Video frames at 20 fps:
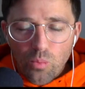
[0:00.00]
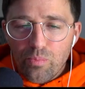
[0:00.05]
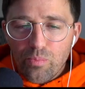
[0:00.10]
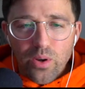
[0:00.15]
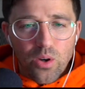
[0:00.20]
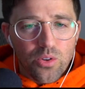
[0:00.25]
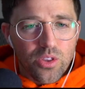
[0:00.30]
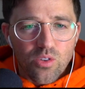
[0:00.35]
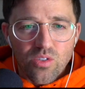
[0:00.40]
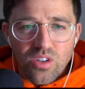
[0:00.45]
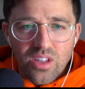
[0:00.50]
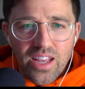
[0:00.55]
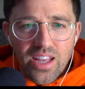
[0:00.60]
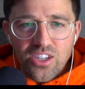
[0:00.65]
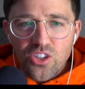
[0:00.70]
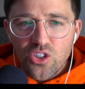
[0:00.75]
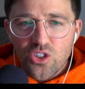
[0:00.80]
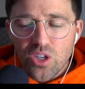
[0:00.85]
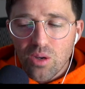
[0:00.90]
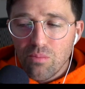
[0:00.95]
build the
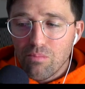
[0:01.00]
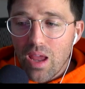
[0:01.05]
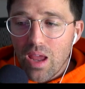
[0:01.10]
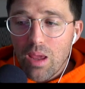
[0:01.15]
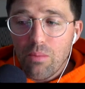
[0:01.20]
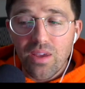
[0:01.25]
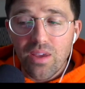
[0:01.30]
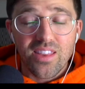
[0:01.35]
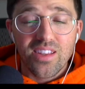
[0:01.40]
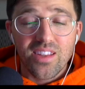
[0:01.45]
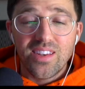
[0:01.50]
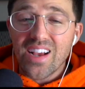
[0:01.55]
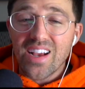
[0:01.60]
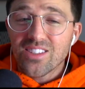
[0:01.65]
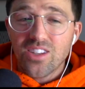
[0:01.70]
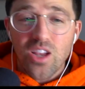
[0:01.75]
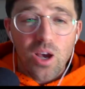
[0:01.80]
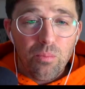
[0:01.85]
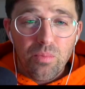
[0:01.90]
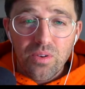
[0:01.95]
relationship. Maybe at the
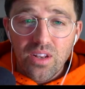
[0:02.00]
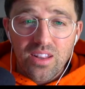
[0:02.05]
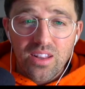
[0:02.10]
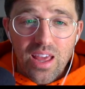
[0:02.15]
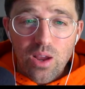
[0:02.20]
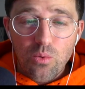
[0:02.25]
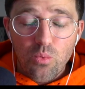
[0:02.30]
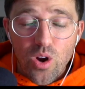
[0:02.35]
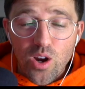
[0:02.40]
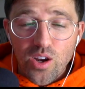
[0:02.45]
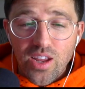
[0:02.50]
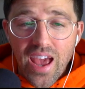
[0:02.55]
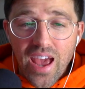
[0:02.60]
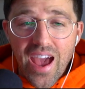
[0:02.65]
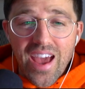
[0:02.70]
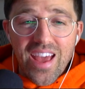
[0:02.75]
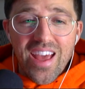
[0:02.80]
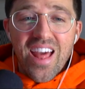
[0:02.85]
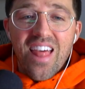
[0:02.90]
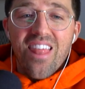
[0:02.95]
next company they work
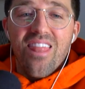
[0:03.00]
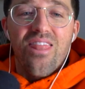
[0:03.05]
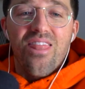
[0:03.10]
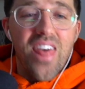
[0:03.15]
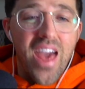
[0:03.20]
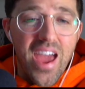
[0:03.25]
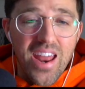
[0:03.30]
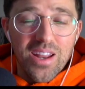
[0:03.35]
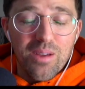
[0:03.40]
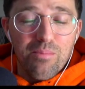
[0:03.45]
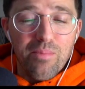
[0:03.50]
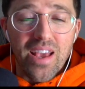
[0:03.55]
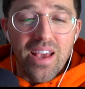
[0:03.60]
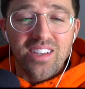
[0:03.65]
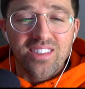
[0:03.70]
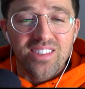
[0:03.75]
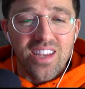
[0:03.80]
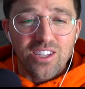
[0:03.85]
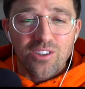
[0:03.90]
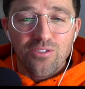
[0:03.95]
at, then it
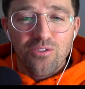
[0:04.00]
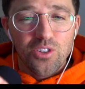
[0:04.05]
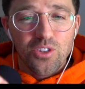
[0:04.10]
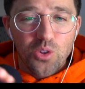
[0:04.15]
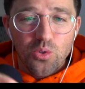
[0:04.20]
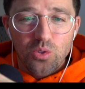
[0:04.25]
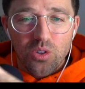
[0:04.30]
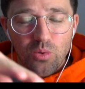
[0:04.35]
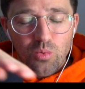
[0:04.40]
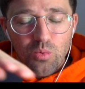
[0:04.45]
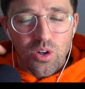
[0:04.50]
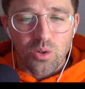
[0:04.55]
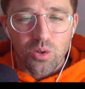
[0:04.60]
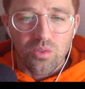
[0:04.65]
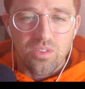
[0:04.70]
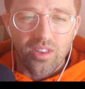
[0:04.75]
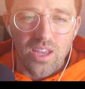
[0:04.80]
makes sense for you to work with